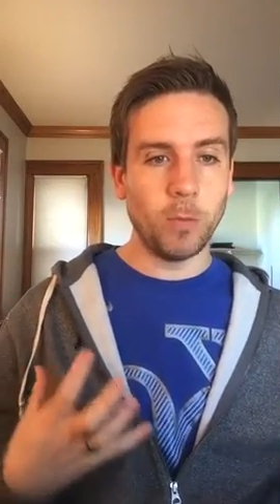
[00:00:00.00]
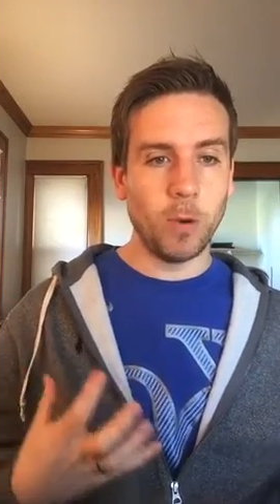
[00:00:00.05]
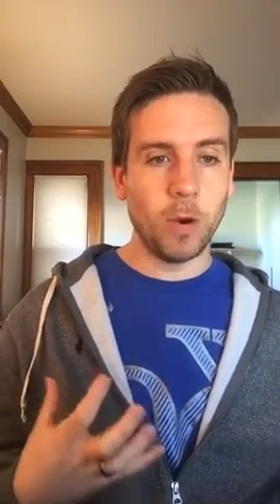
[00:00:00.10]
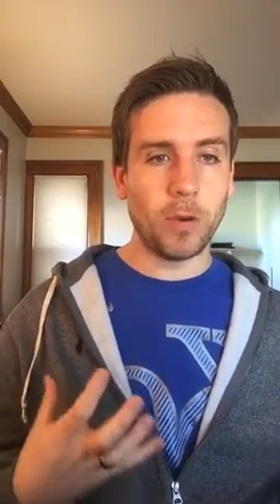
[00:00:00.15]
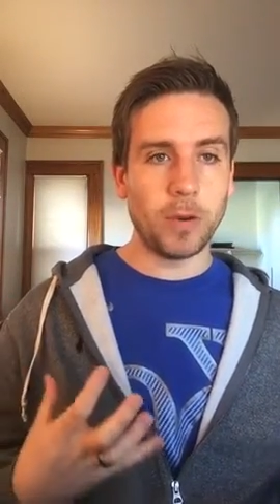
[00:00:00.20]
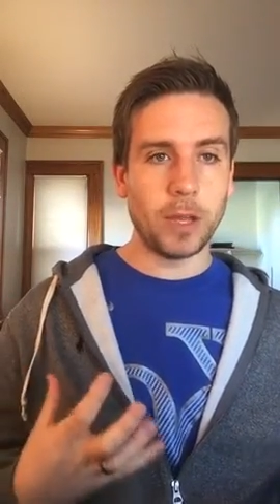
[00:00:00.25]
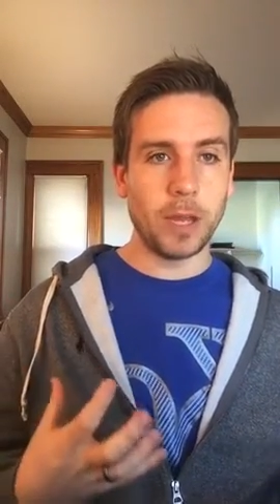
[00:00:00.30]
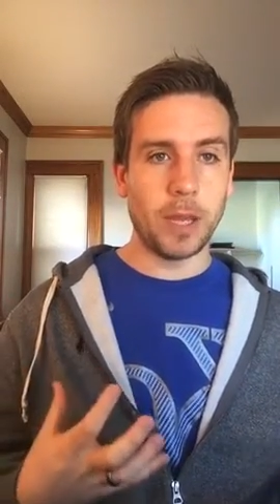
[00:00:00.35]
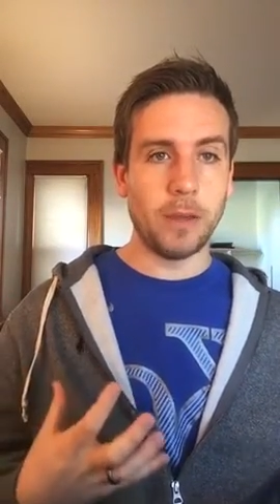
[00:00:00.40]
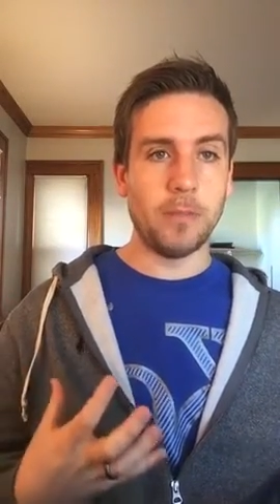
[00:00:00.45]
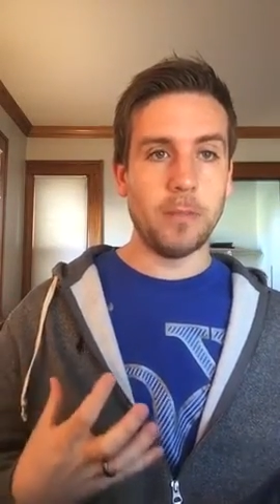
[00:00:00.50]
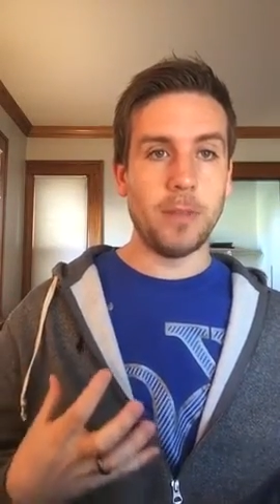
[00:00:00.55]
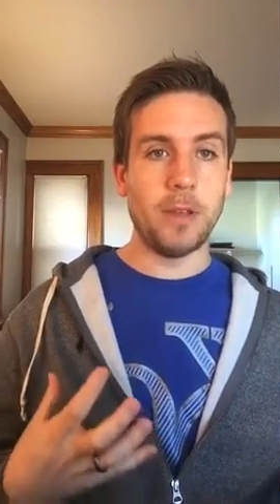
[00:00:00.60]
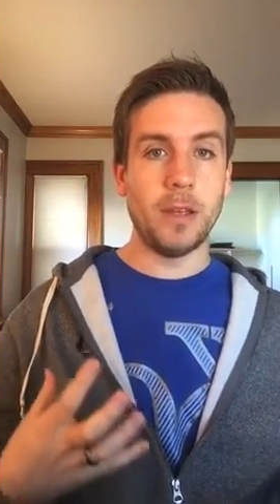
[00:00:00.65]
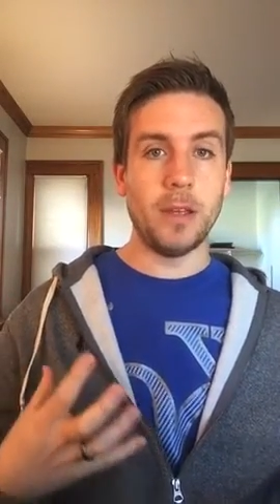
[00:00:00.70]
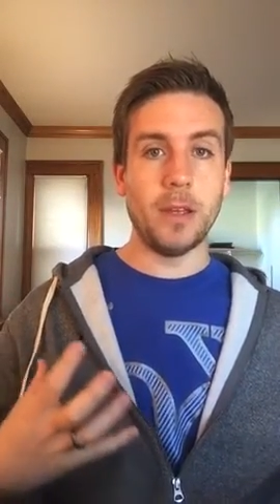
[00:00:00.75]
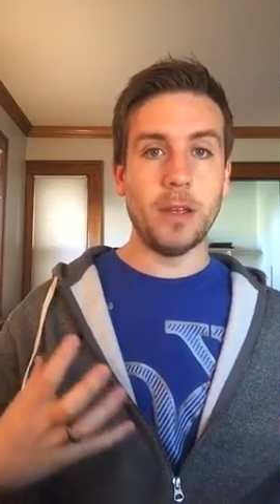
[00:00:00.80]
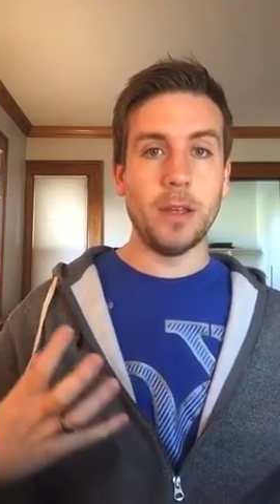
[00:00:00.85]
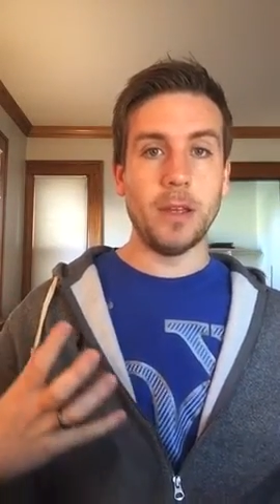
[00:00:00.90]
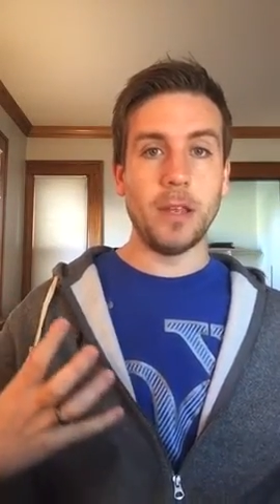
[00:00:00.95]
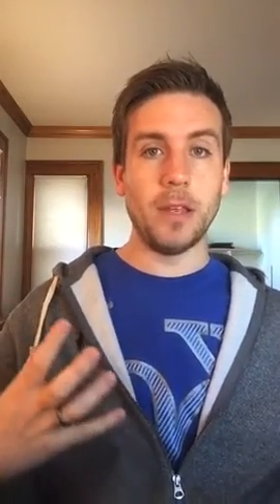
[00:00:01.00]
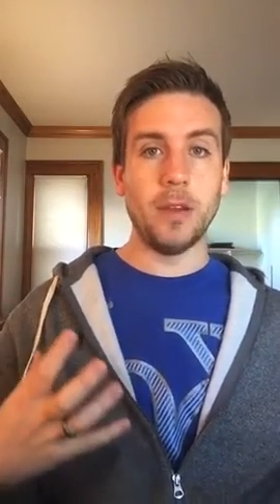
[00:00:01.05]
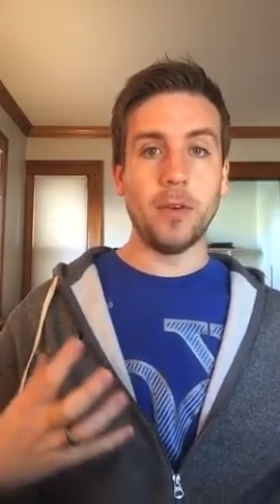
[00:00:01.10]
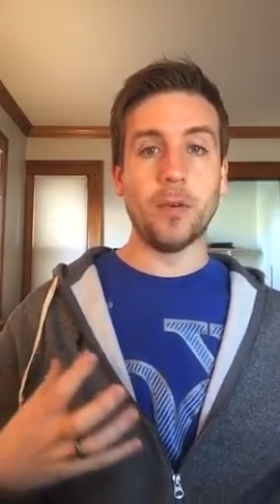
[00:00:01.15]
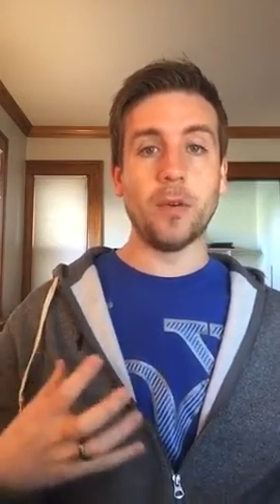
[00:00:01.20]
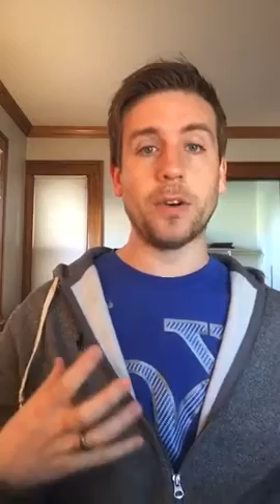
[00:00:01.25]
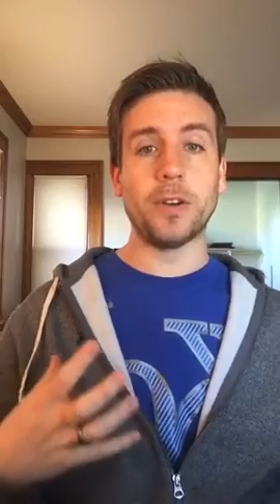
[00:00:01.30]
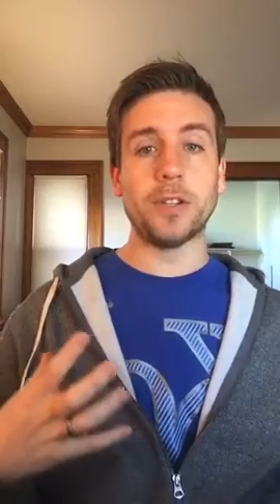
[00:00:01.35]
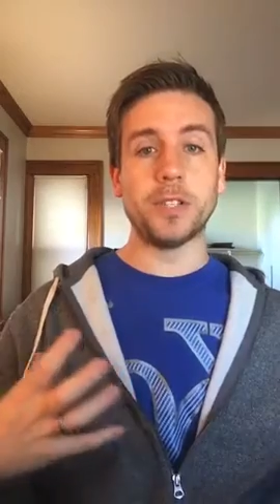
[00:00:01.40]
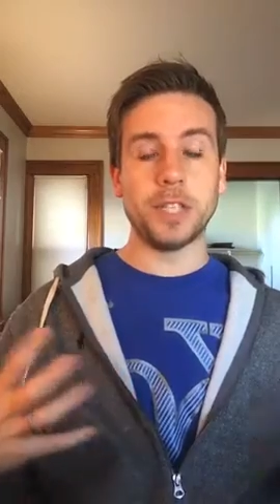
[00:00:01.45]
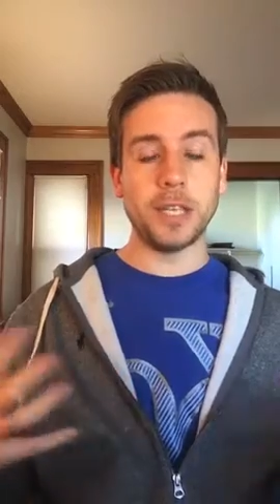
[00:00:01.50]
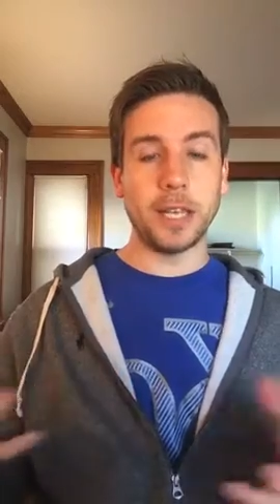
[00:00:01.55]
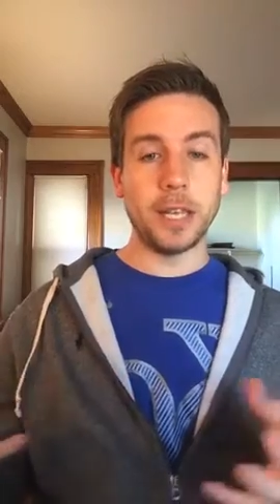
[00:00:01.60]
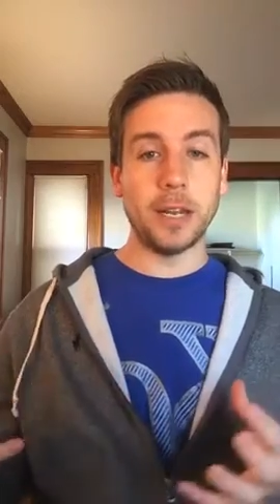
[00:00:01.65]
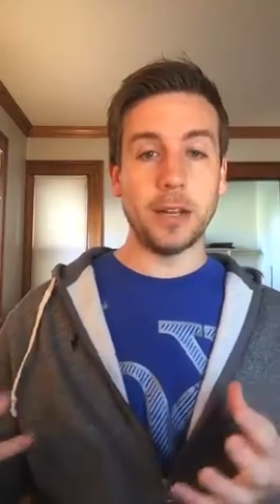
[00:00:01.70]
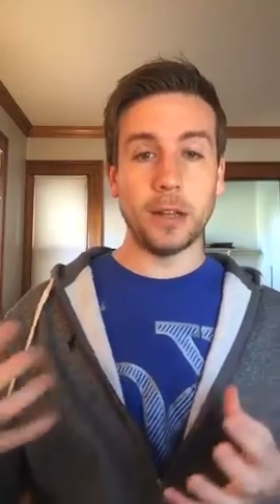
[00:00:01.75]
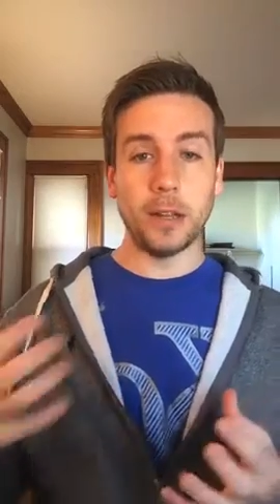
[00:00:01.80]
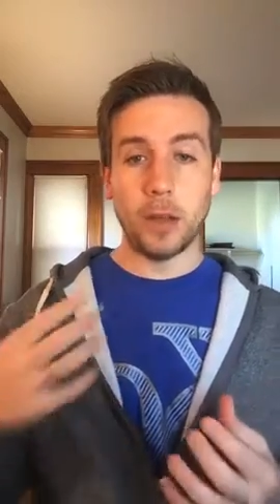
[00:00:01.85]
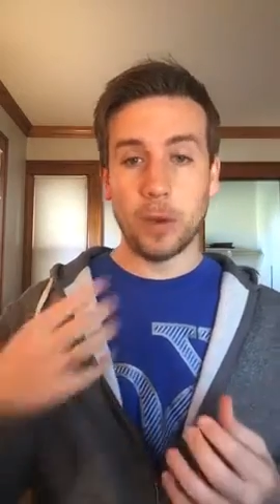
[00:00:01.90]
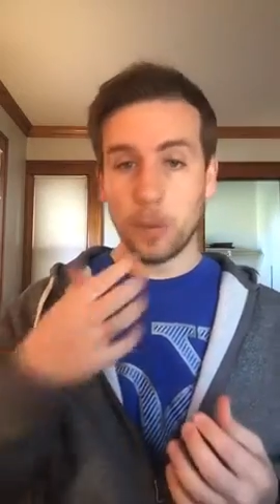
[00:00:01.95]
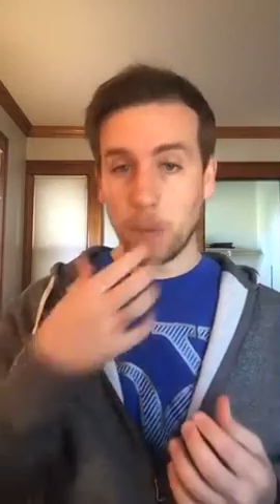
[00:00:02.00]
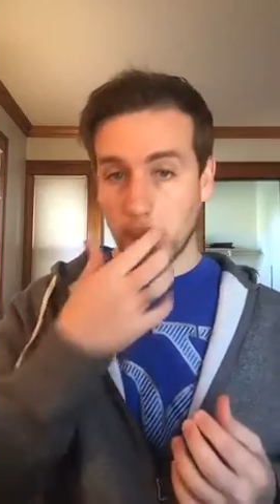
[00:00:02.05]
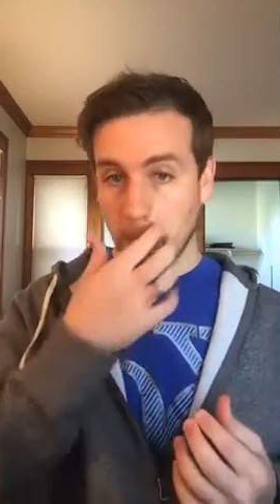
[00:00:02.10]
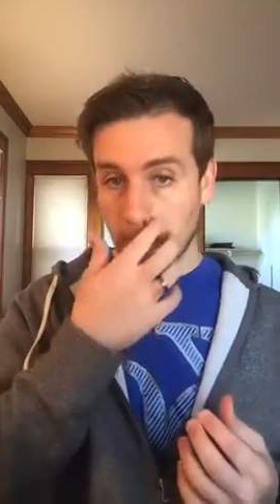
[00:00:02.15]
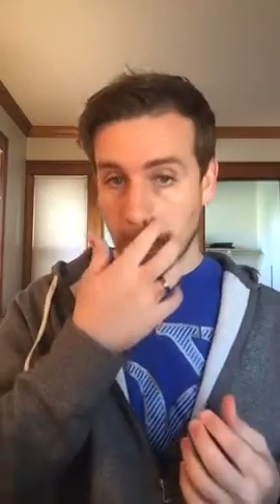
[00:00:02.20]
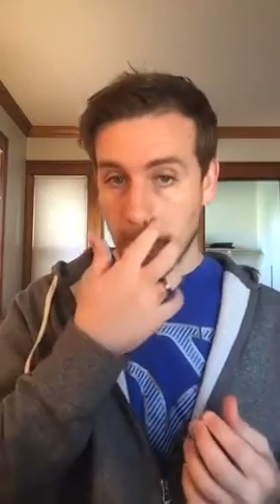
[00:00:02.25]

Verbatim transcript: woke up in order to get alone,